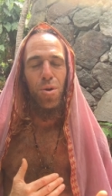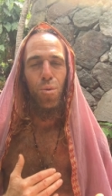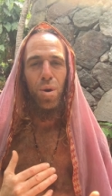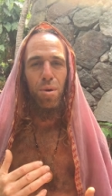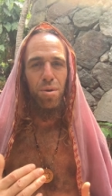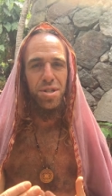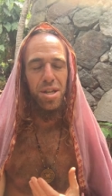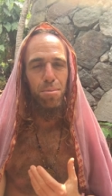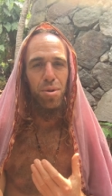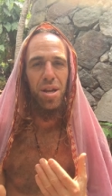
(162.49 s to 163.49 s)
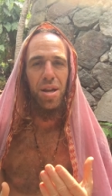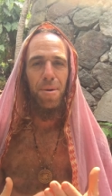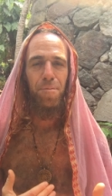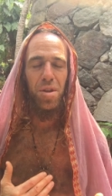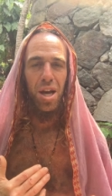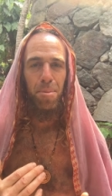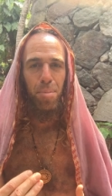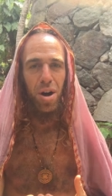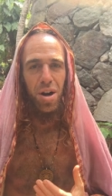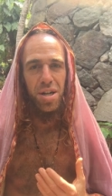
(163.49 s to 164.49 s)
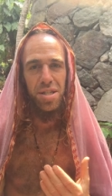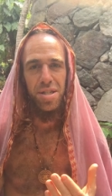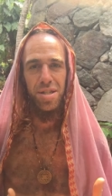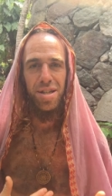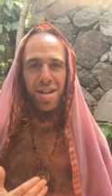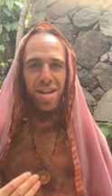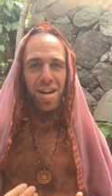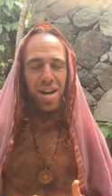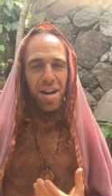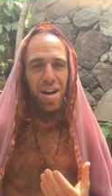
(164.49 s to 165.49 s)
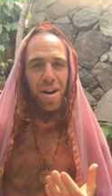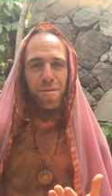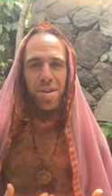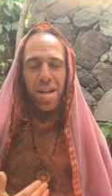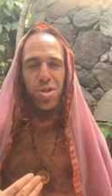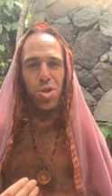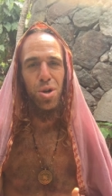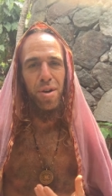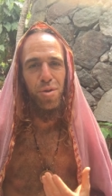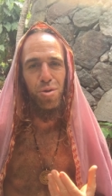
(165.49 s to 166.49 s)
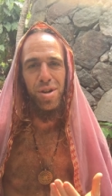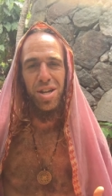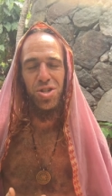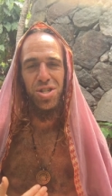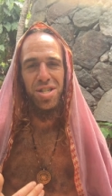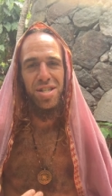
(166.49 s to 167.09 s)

we were simply a part of nature, of creation,